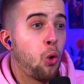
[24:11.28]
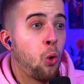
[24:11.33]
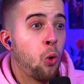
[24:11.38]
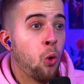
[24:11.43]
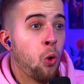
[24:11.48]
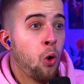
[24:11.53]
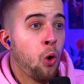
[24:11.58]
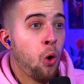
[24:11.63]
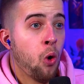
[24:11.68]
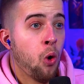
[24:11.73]

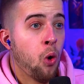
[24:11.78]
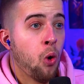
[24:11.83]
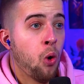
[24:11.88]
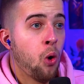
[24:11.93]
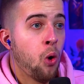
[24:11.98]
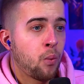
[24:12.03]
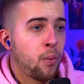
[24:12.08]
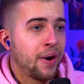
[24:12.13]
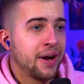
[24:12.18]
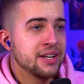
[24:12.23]
Oh!
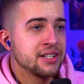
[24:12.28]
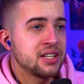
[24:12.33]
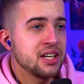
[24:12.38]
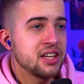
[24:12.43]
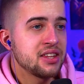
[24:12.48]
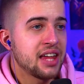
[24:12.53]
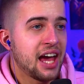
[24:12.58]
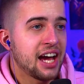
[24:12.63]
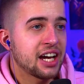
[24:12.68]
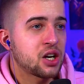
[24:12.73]
Wait, is
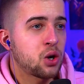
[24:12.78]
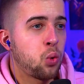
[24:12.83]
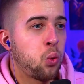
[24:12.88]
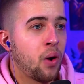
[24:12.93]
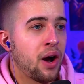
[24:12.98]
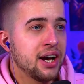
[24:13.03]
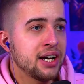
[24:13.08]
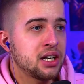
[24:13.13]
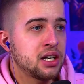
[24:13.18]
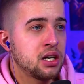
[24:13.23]
he that
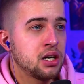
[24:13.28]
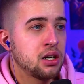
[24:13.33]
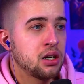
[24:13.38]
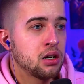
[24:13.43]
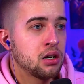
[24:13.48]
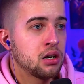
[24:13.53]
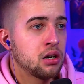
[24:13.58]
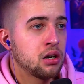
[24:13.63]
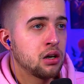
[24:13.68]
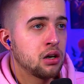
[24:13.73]
quick?
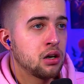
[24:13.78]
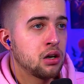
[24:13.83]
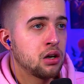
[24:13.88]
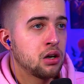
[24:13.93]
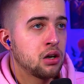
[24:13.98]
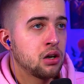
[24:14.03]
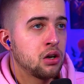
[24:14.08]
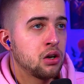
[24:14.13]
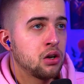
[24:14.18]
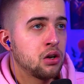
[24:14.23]

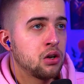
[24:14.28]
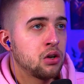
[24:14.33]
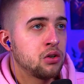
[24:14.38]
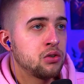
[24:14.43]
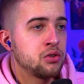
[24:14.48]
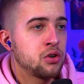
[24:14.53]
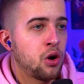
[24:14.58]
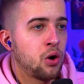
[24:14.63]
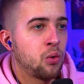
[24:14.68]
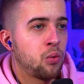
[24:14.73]

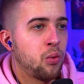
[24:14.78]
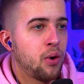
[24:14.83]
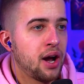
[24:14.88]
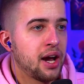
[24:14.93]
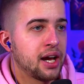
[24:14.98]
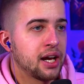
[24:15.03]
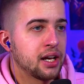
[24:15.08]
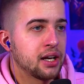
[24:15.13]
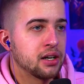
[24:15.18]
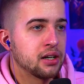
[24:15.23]
No
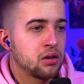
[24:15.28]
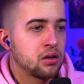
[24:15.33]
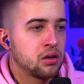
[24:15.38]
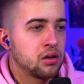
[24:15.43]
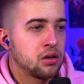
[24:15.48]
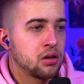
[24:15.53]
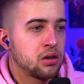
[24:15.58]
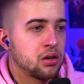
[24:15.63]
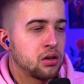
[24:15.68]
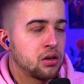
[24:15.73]
way.
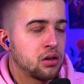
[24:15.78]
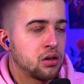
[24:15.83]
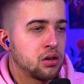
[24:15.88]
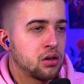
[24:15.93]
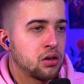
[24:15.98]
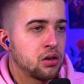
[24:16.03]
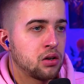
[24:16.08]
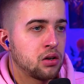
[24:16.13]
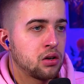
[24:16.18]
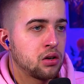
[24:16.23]

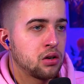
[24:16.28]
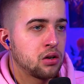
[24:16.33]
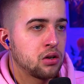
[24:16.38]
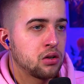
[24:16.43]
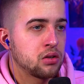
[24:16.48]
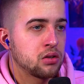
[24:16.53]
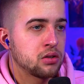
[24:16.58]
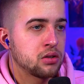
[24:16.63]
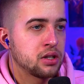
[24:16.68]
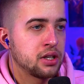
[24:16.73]

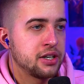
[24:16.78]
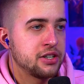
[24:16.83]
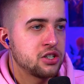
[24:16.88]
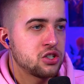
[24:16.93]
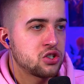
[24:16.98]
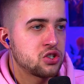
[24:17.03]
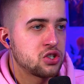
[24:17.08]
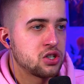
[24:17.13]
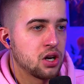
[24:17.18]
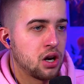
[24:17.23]
Did he
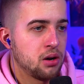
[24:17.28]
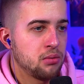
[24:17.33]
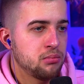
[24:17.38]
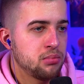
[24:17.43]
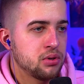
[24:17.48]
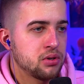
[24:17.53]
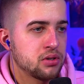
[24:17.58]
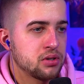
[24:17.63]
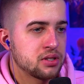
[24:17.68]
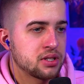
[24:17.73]
just jump?
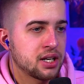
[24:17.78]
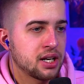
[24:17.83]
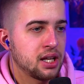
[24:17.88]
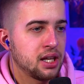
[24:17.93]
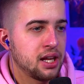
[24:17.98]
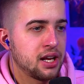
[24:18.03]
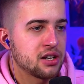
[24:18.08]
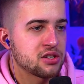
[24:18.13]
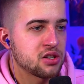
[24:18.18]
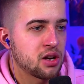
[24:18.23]
Is he gonna
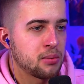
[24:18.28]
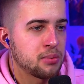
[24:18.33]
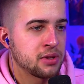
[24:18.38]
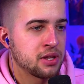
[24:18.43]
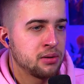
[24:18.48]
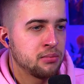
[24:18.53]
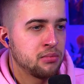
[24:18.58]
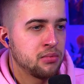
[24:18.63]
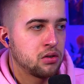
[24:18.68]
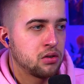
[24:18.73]
land on top of
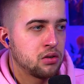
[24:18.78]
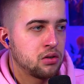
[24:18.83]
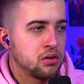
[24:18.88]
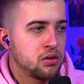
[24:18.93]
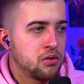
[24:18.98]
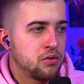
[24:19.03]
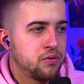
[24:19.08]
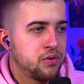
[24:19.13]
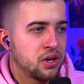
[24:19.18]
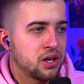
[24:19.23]
them?
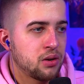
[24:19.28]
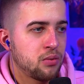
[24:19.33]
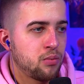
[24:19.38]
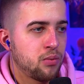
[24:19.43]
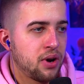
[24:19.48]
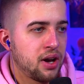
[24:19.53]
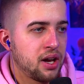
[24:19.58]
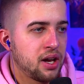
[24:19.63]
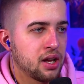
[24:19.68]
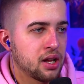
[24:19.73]
No fucking
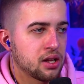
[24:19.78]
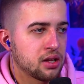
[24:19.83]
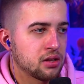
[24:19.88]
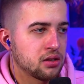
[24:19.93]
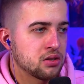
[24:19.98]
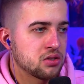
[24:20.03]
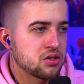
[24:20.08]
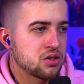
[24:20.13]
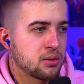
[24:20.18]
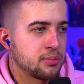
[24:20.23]
way
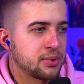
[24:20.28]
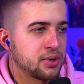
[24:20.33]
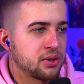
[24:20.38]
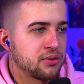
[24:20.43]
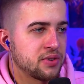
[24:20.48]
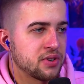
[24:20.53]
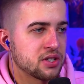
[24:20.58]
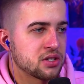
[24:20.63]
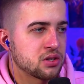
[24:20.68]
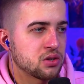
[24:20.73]
Zombie
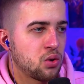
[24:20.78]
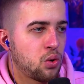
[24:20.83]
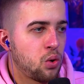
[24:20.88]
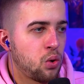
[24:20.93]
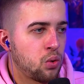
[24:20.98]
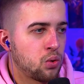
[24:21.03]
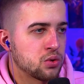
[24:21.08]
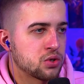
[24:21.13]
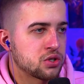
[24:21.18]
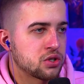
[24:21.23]
Luffy's
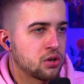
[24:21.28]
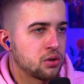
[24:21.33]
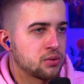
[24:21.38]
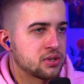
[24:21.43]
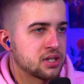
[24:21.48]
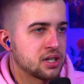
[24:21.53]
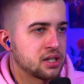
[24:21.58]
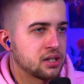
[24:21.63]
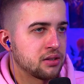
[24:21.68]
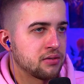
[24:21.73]
also
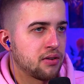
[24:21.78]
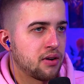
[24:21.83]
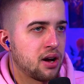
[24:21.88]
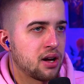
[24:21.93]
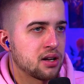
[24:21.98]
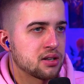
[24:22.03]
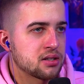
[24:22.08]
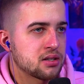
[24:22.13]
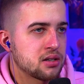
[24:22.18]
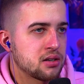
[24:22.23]
insanely
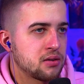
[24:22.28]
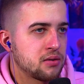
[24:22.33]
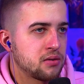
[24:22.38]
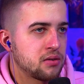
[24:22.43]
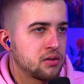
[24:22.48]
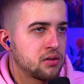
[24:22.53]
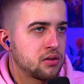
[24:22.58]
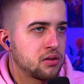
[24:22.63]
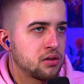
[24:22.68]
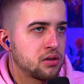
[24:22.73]
fast.
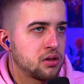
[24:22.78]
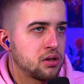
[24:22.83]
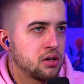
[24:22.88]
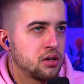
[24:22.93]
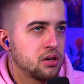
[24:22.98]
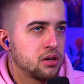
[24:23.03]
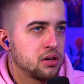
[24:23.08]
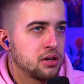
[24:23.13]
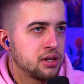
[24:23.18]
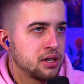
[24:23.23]

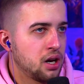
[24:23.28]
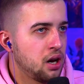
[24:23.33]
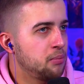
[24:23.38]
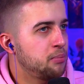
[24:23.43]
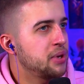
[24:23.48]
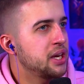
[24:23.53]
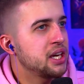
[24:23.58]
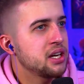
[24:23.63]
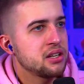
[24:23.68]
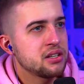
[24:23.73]
Yup,
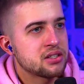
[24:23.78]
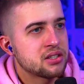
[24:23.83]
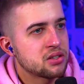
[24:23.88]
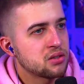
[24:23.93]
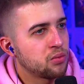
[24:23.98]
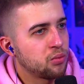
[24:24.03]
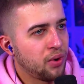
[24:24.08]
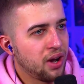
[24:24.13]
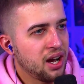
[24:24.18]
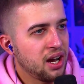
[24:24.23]
he is.
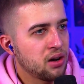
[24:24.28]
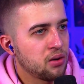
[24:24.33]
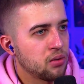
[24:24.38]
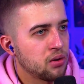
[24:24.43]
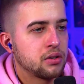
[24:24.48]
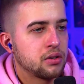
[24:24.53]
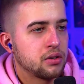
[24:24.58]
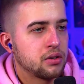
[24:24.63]
Wow.